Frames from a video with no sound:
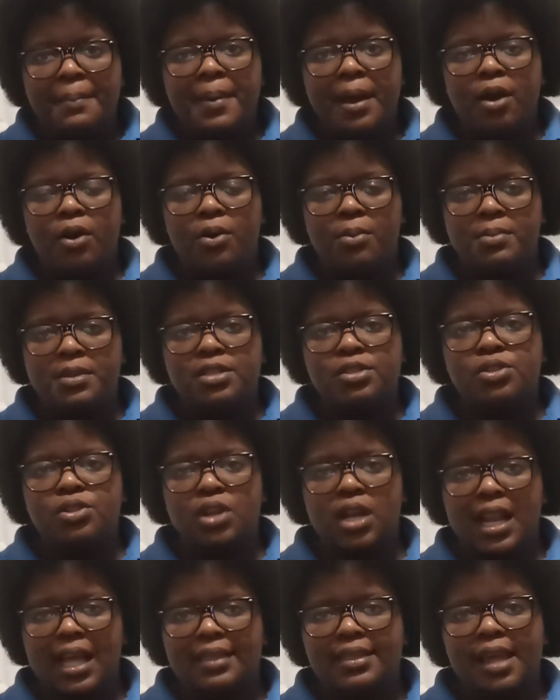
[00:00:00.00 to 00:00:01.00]
by all means
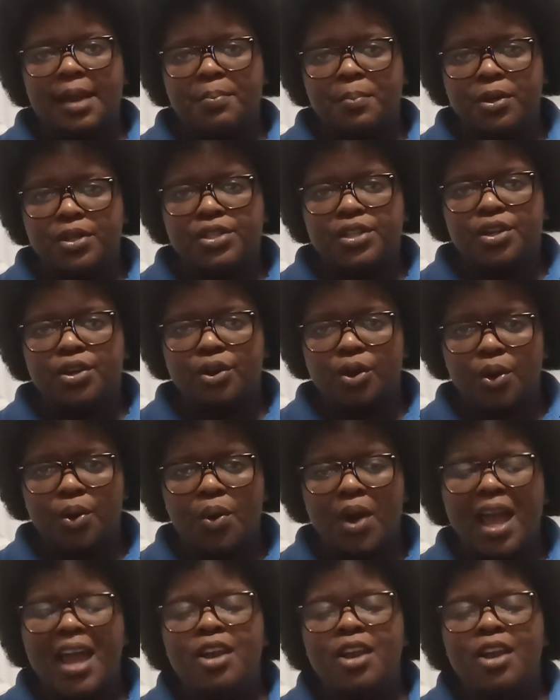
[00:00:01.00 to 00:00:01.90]
to let that person go,